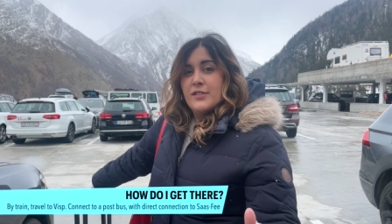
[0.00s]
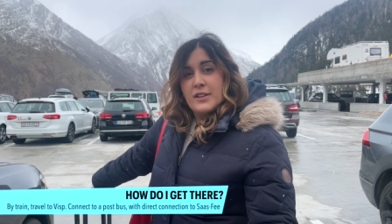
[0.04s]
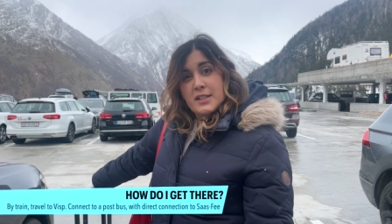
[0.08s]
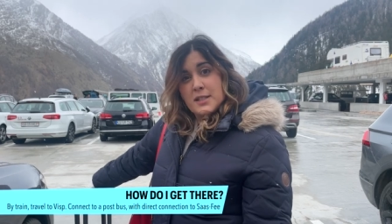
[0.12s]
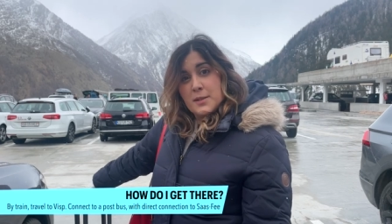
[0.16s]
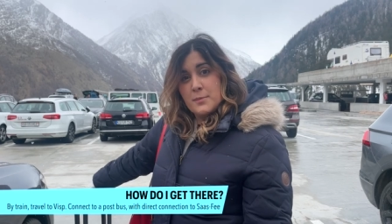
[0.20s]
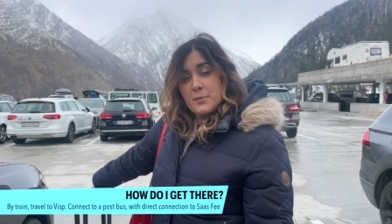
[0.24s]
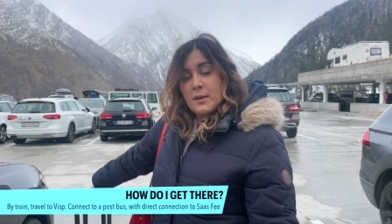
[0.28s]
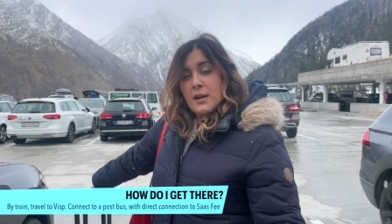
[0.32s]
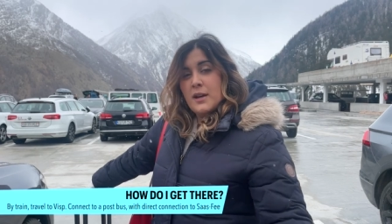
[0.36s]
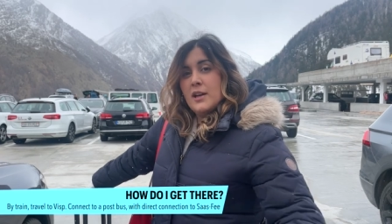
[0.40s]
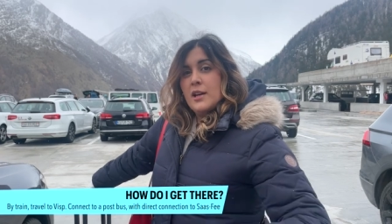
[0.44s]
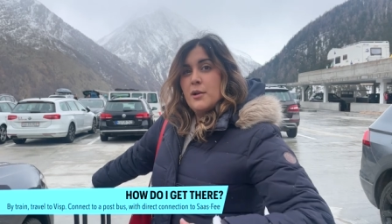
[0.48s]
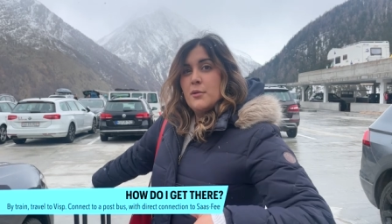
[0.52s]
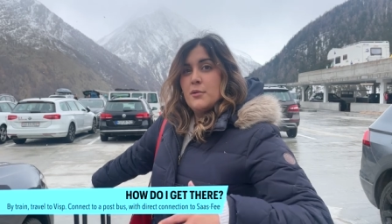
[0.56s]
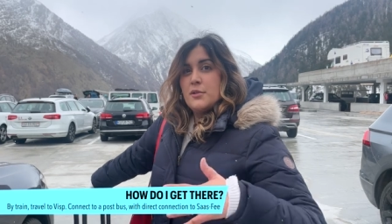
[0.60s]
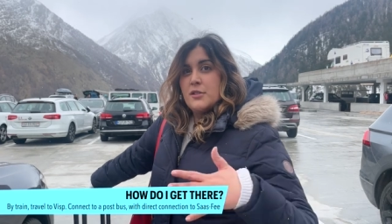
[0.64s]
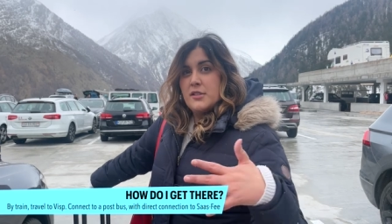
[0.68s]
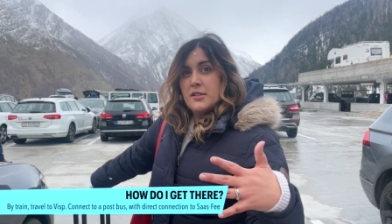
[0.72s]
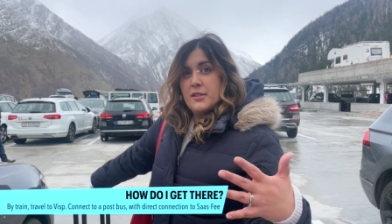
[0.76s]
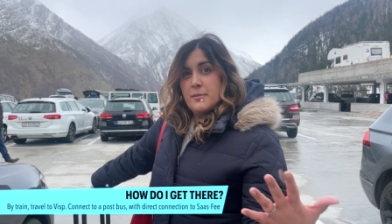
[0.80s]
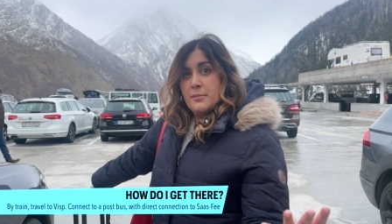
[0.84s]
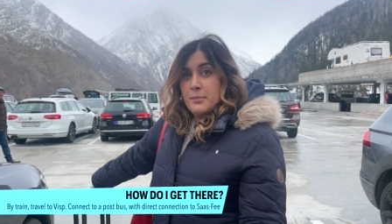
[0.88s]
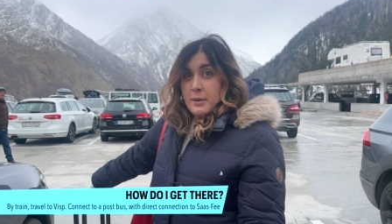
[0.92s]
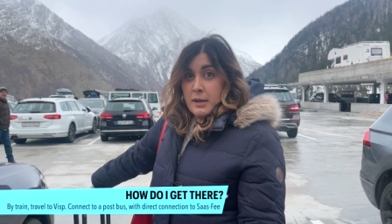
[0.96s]
Visp,
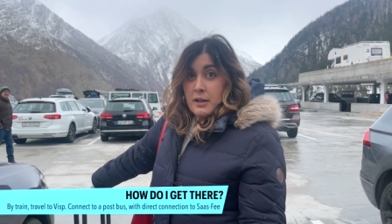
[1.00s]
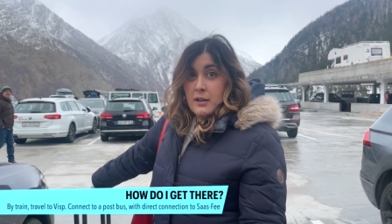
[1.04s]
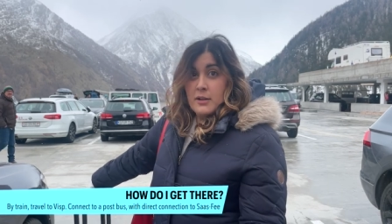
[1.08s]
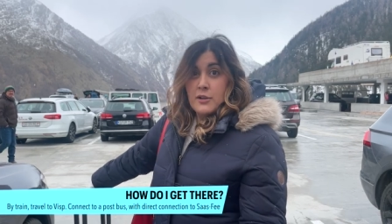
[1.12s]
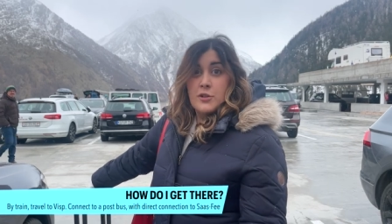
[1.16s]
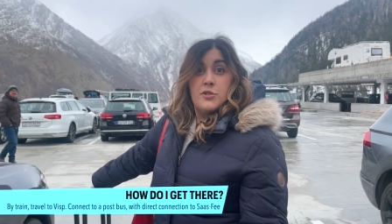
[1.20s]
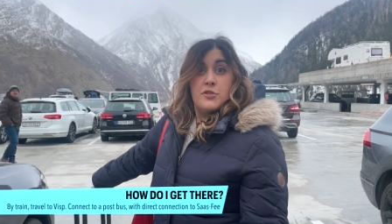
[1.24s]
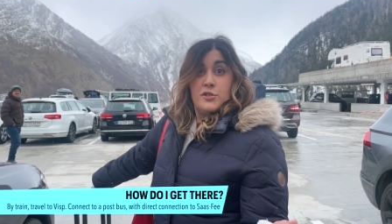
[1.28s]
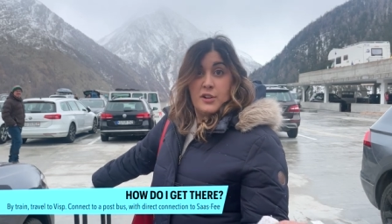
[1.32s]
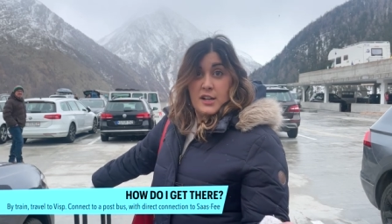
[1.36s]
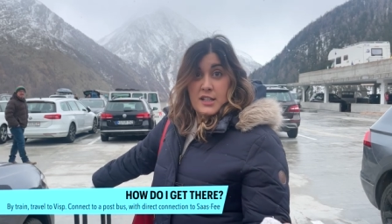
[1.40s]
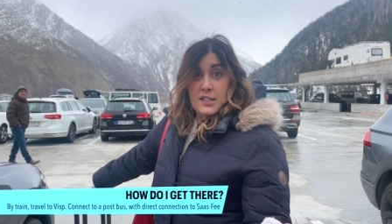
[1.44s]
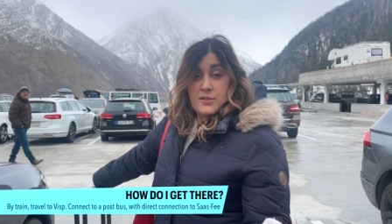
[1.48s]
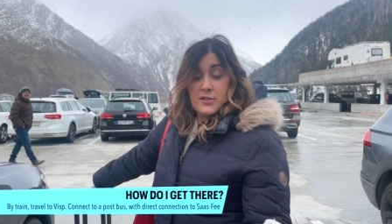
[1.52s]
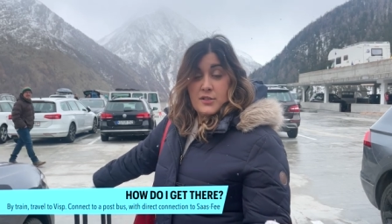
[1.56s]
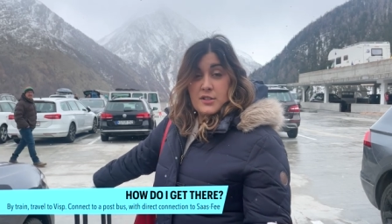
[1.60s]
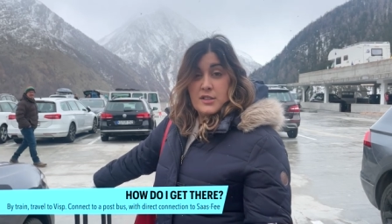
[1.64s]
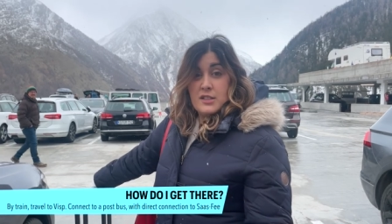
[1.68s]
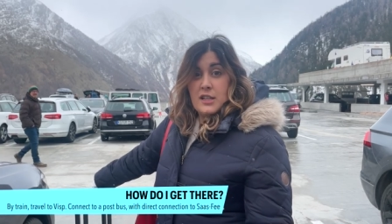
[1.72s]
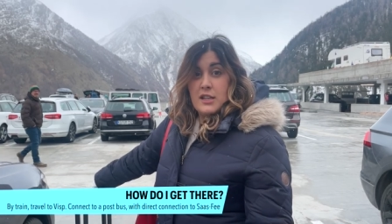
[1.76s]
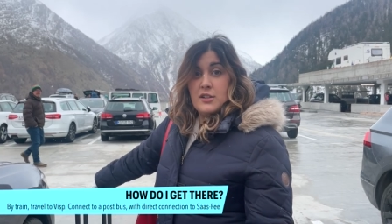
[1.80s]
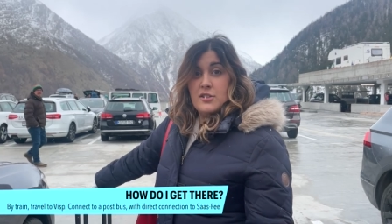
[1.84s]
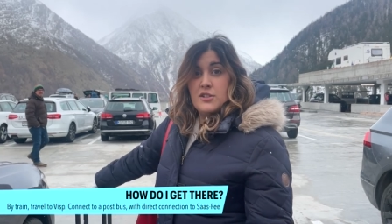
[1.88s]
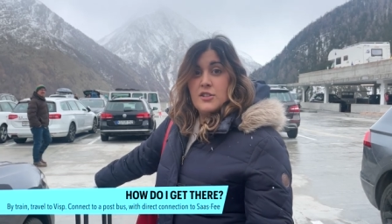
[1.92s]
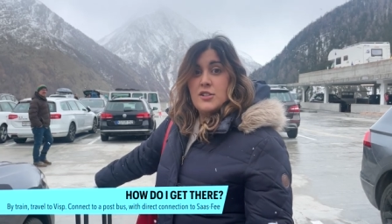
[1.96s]
which is a bigger transfer
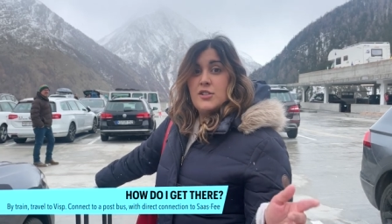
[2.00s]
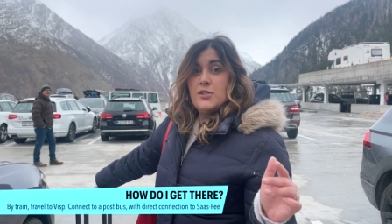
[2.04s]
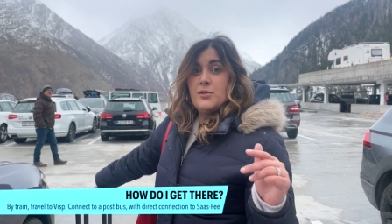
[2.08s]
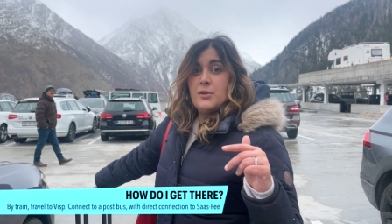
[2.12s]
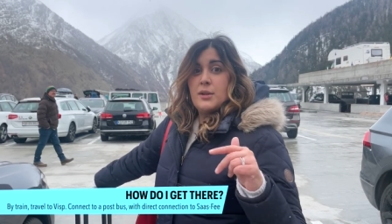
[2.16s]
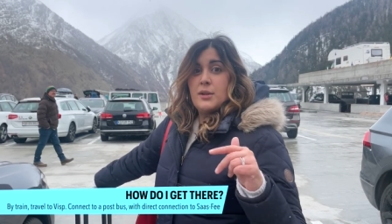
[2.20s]
station, you